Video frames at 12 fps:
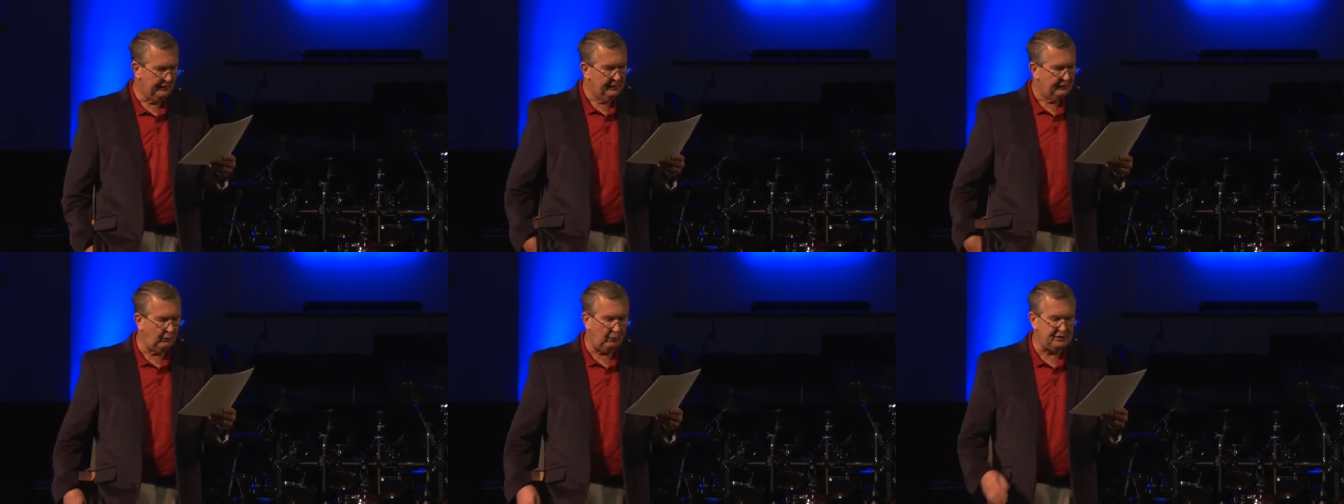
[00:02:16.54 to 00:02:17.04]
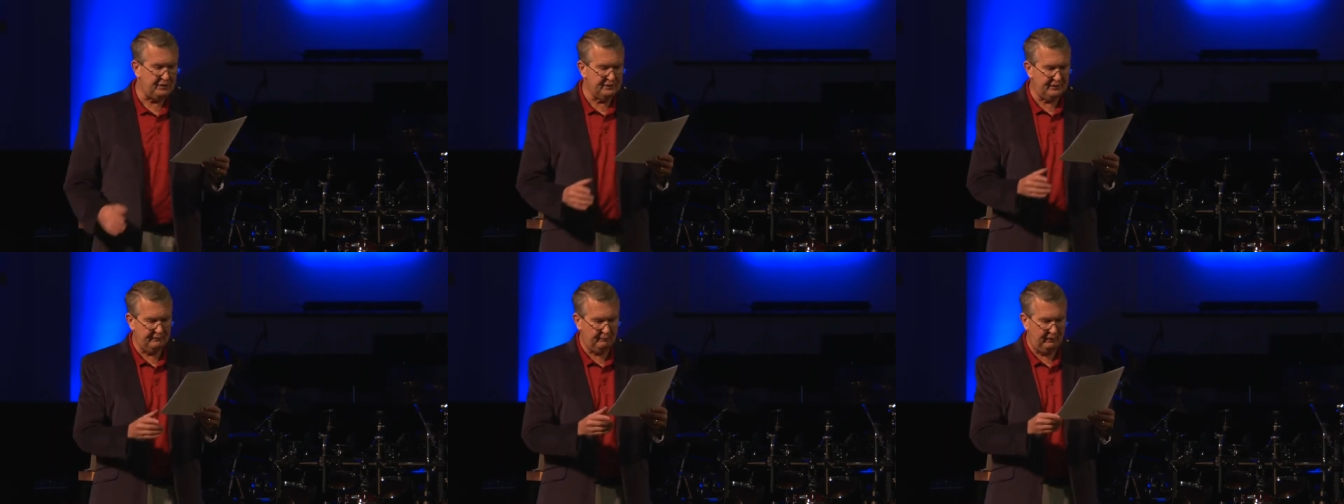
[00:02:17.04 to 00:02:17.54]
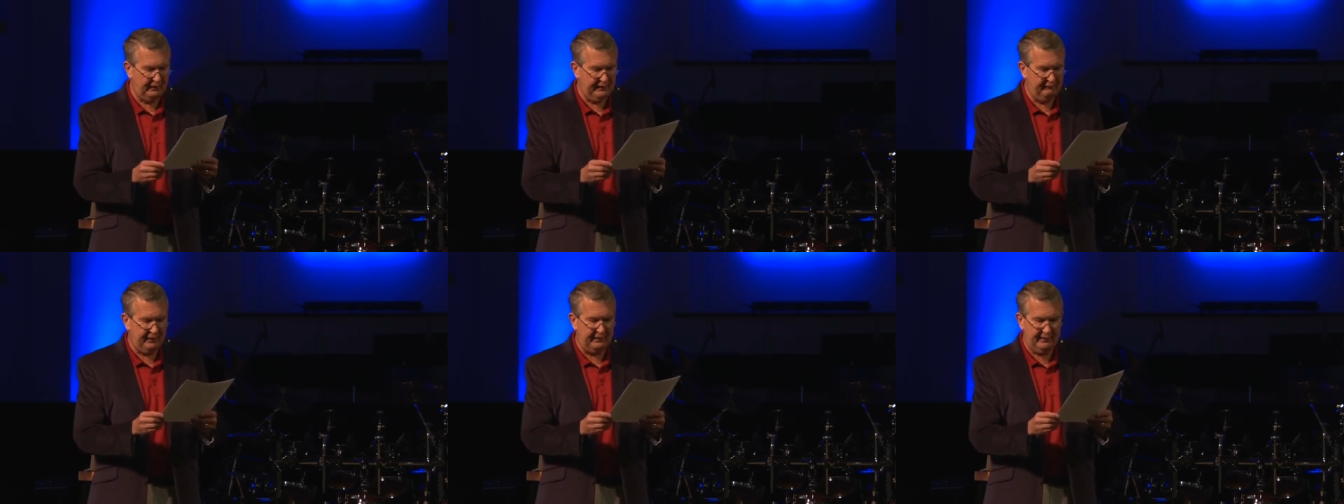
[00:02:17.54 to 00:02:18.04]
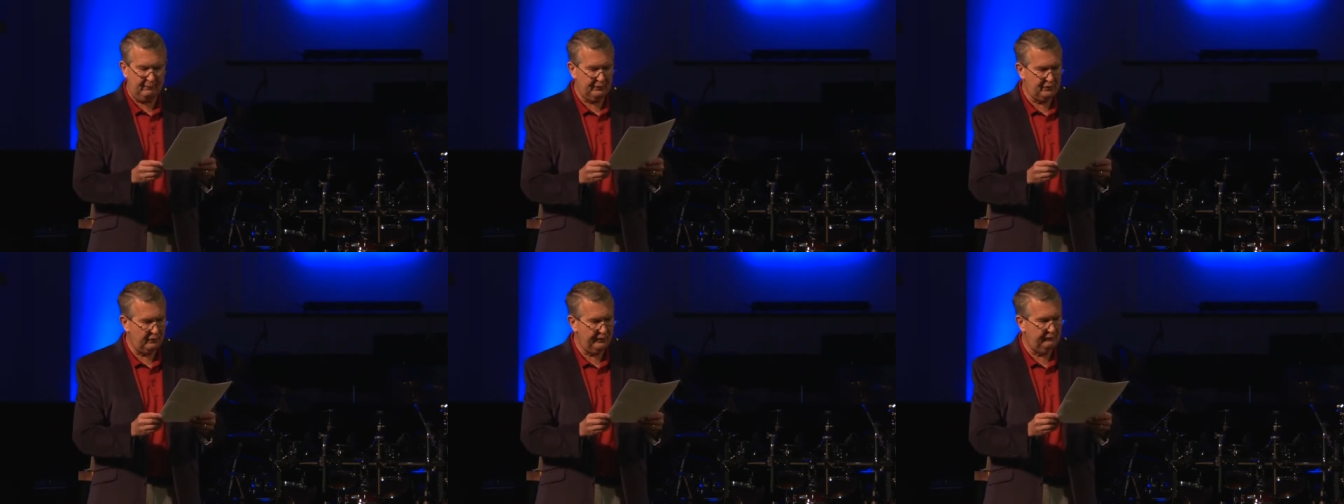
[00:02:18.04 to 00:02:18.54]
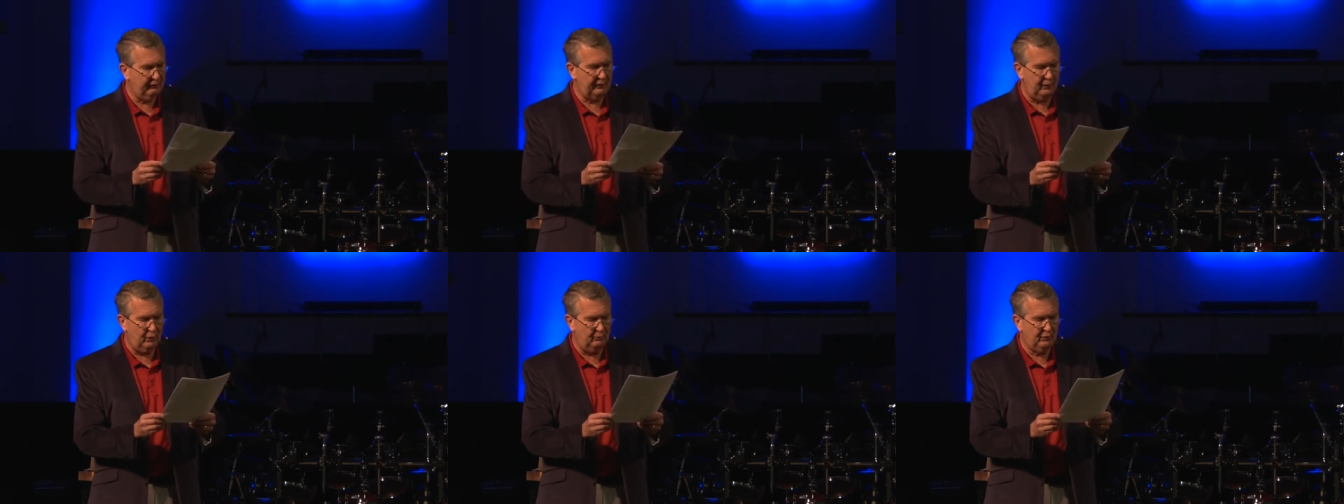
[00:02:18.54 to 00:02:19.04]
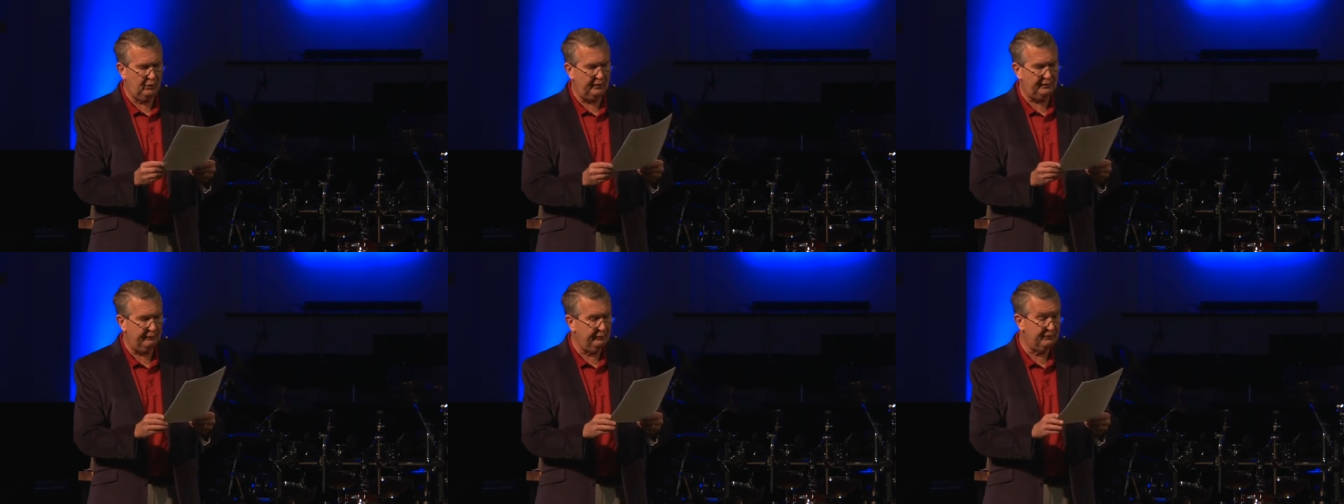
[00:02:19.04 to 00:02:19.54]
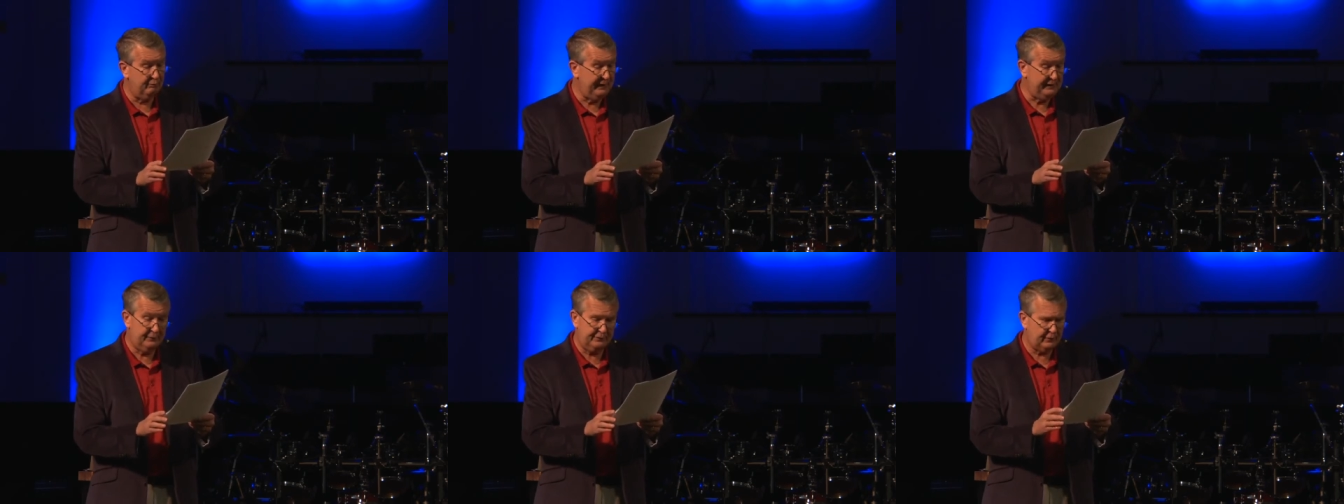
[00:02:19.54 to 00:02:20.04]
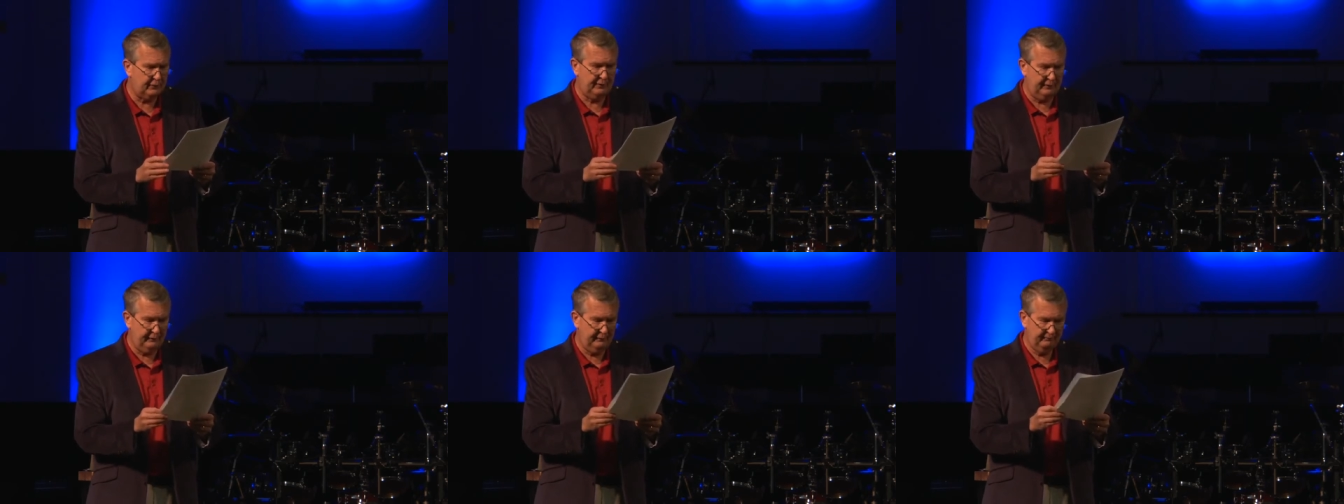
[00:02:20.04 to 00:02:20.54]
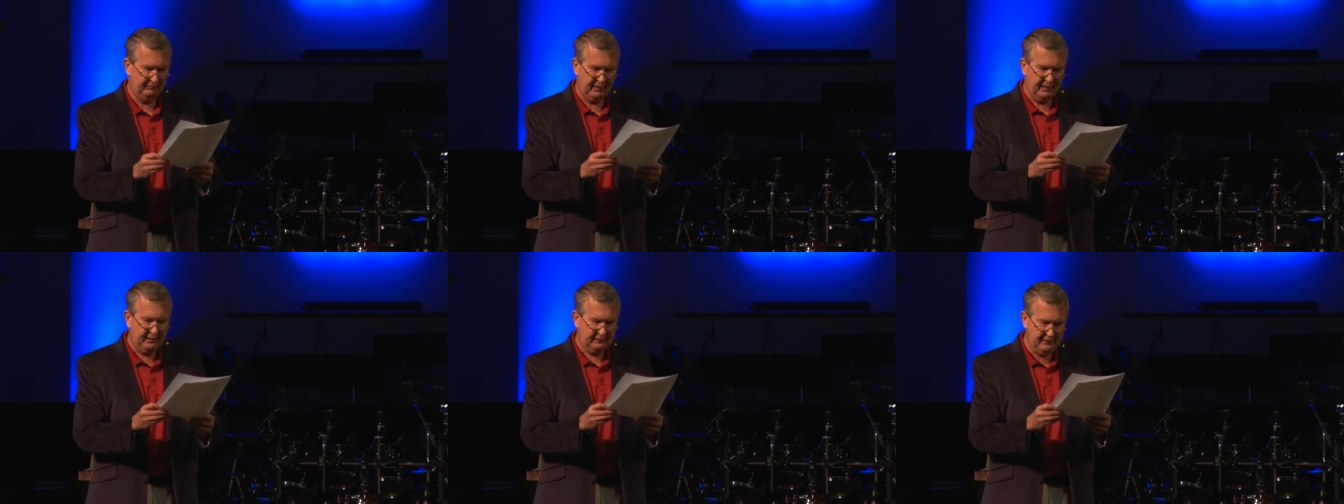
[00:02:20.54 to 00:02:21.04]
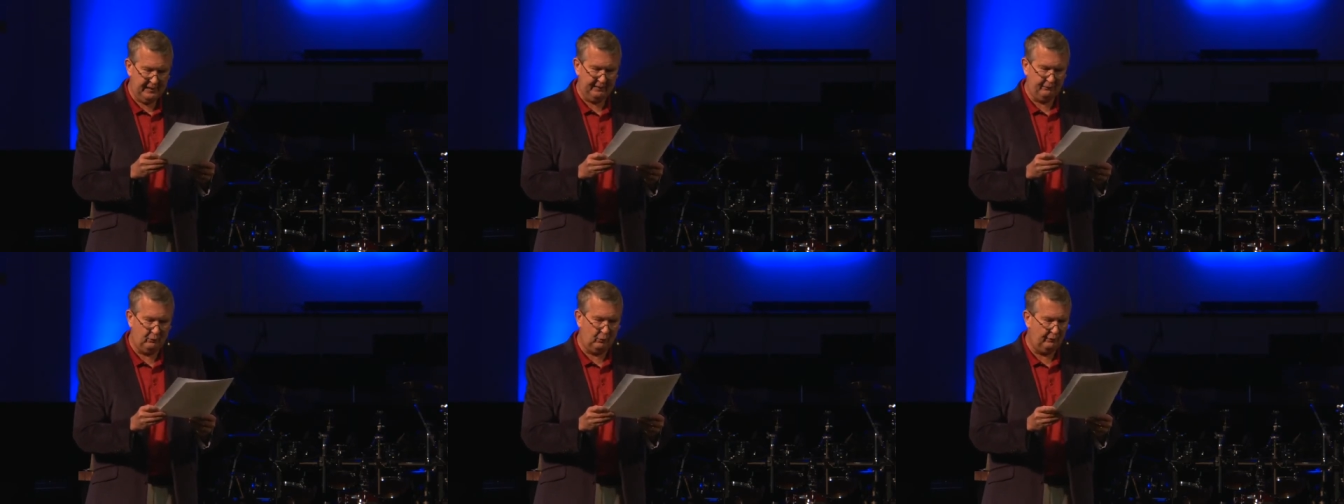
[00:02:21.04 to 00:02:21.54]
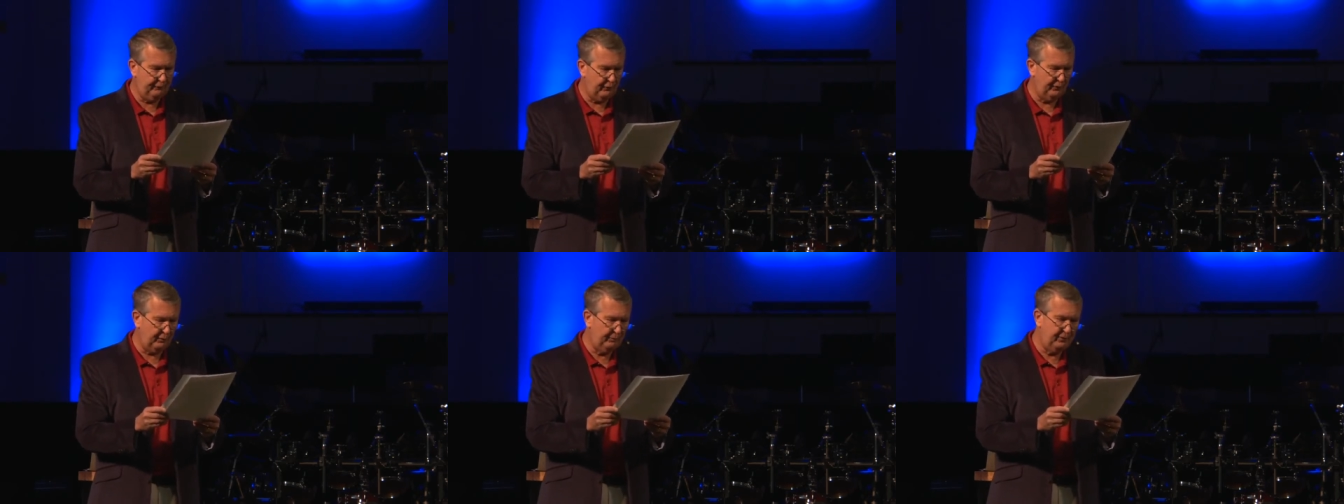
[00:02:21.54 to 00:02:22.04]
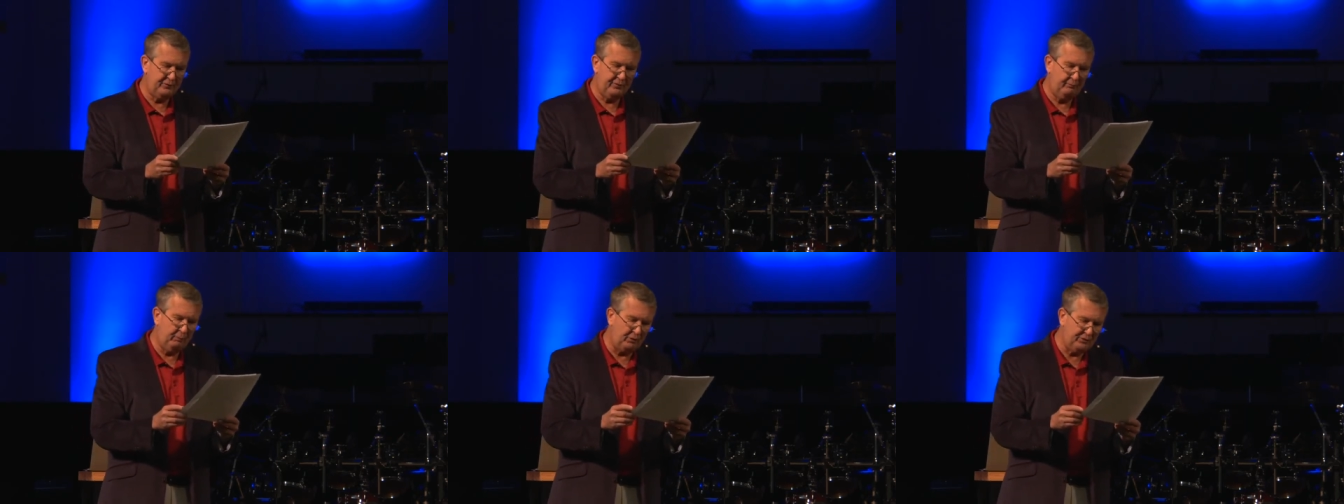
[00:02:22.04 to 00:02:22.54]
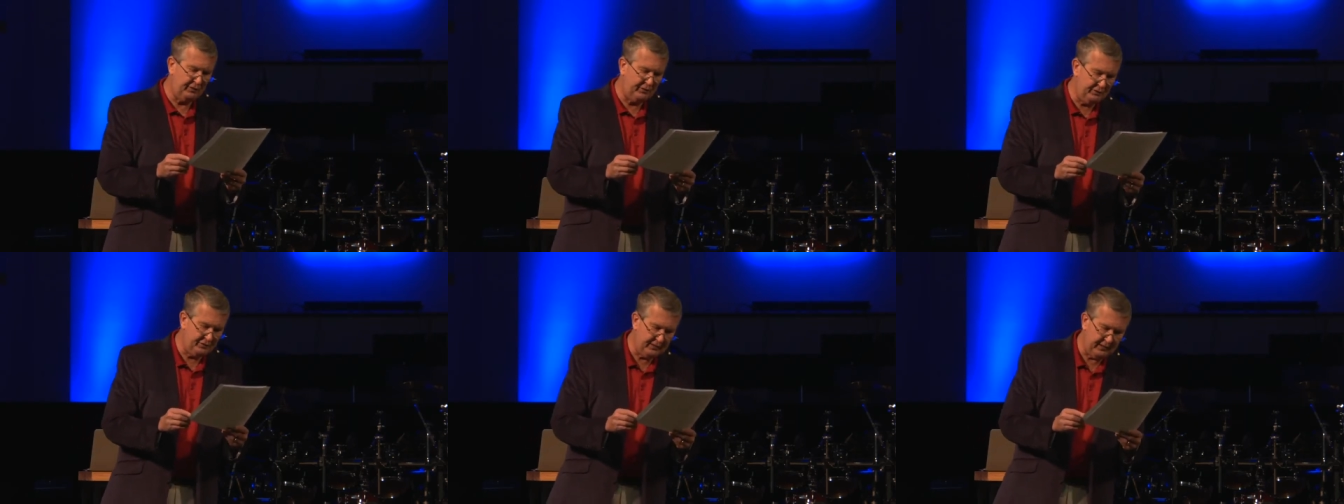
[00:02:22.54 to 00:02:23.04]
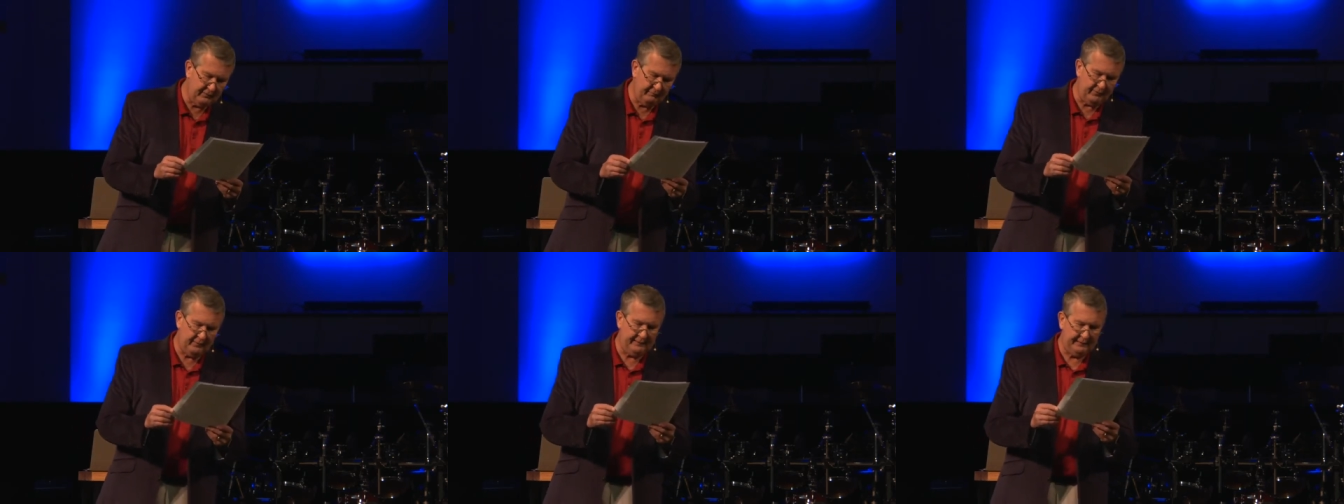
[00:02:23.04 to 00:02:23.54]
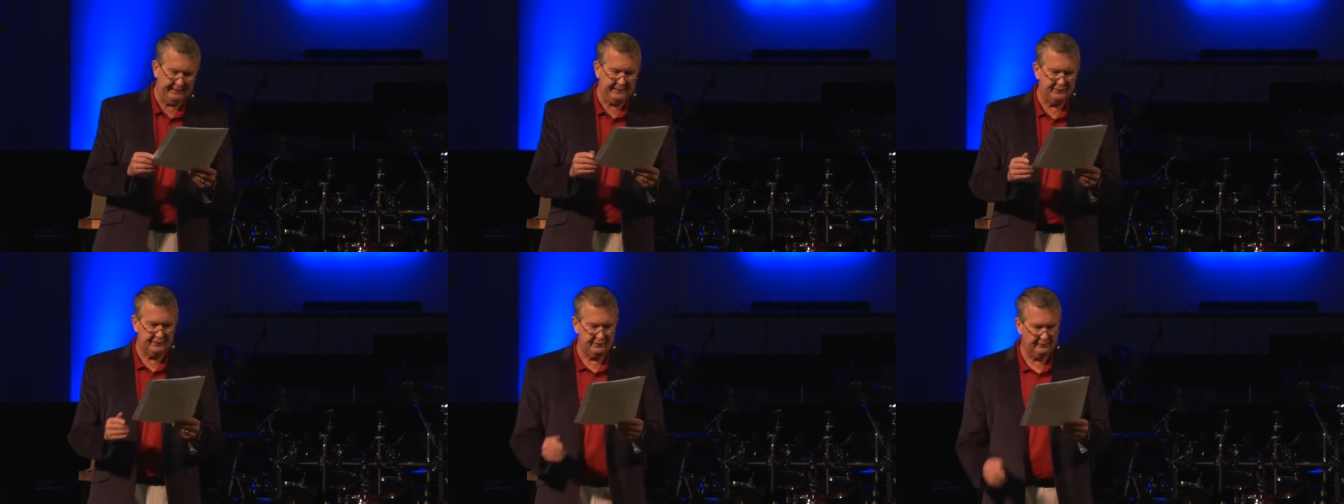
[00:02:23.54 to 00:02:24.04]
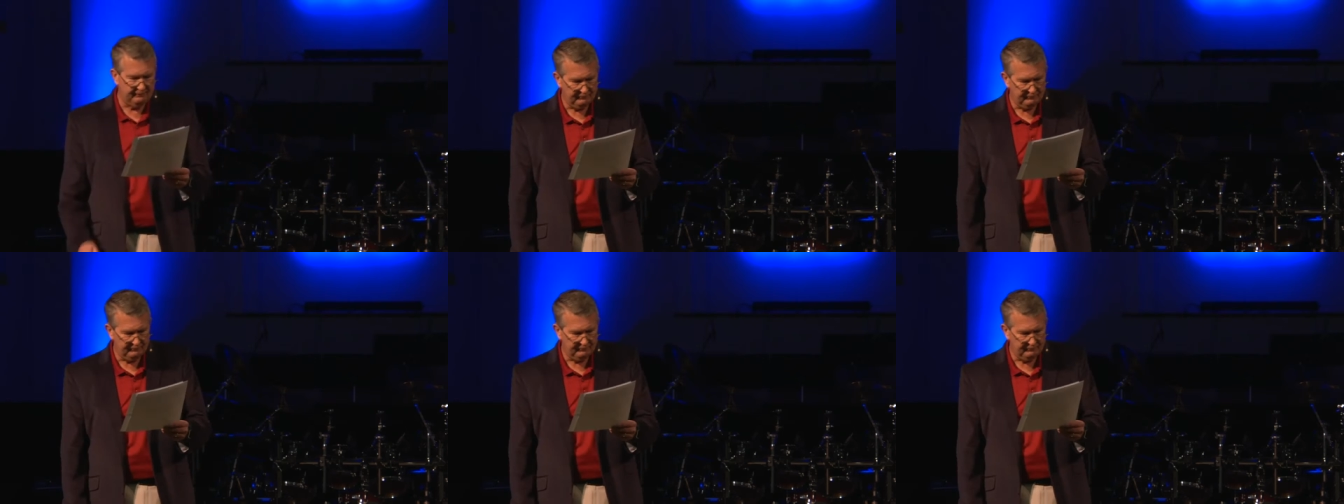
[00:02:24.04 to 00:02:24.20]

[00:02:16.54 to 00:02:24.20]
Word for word: The Christians have believed that their returning to their home country would mean certain death or further persecution at the very least.